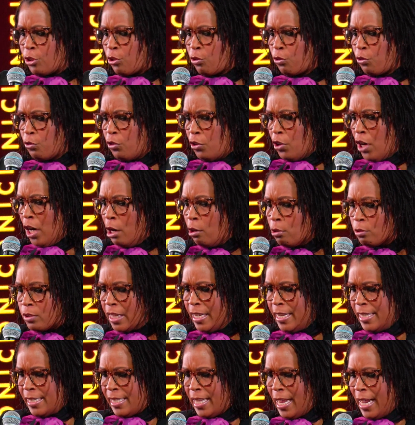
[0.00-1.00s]

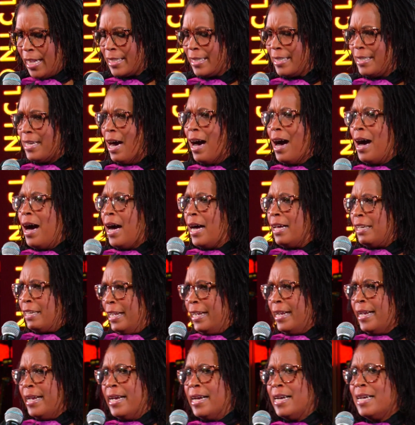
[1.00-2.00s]
truth is that God
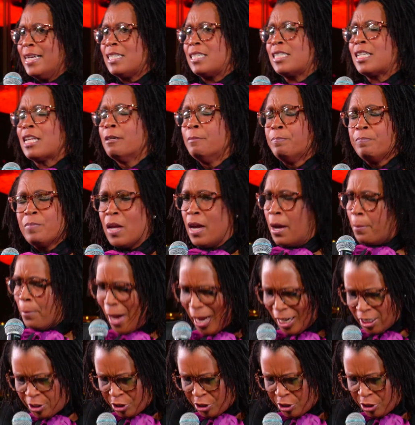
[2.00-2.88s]
is my